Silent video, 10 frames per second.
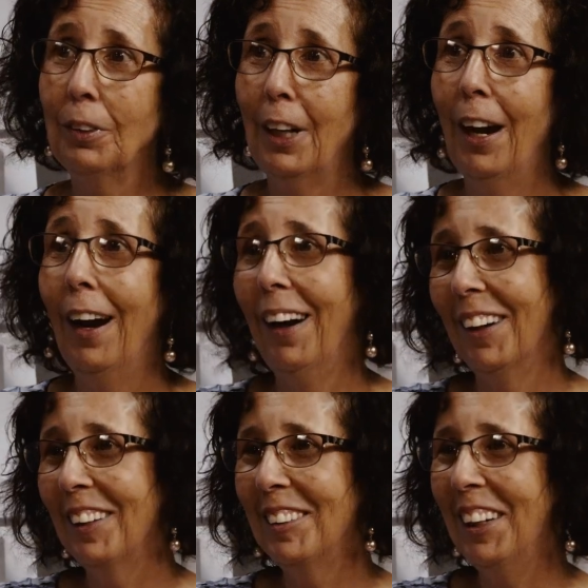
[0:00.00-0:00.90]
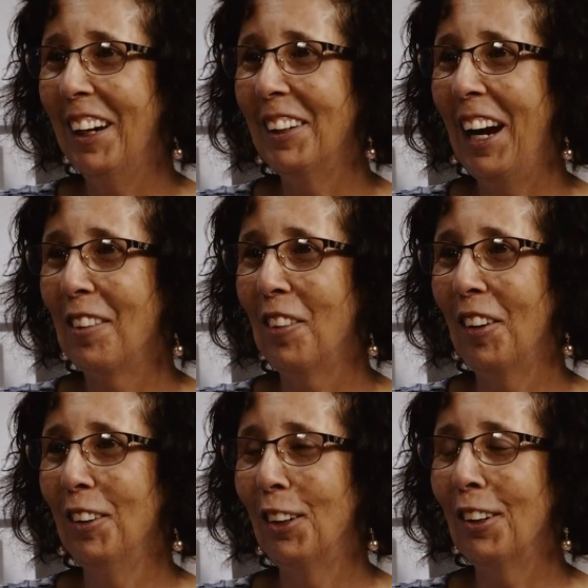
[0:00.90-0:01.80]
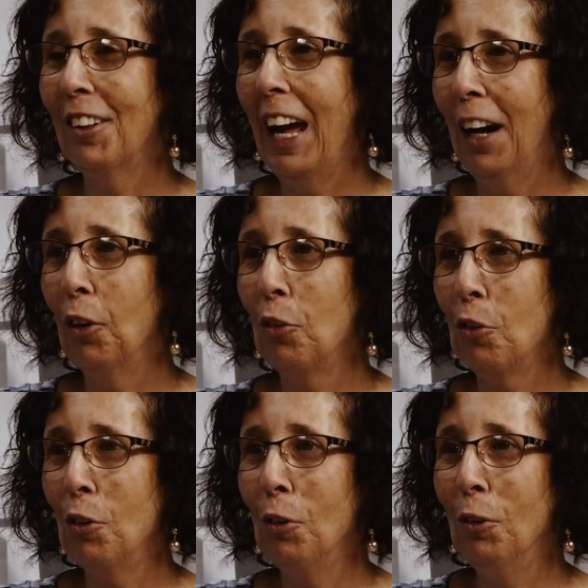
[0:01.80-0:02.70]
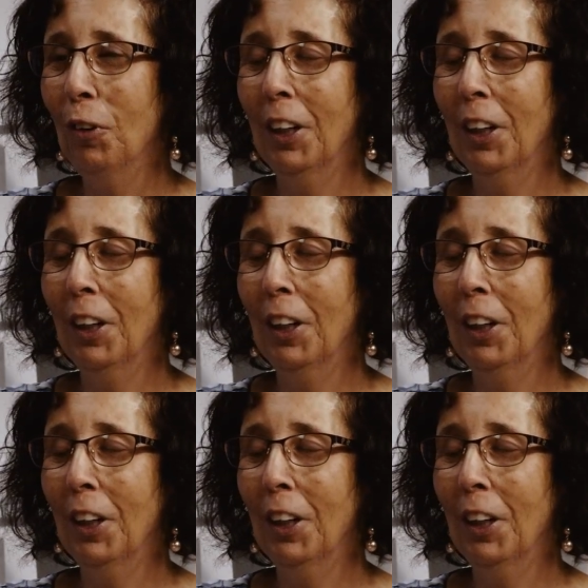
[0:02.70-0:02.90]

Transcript: yeah, you had to learn how to.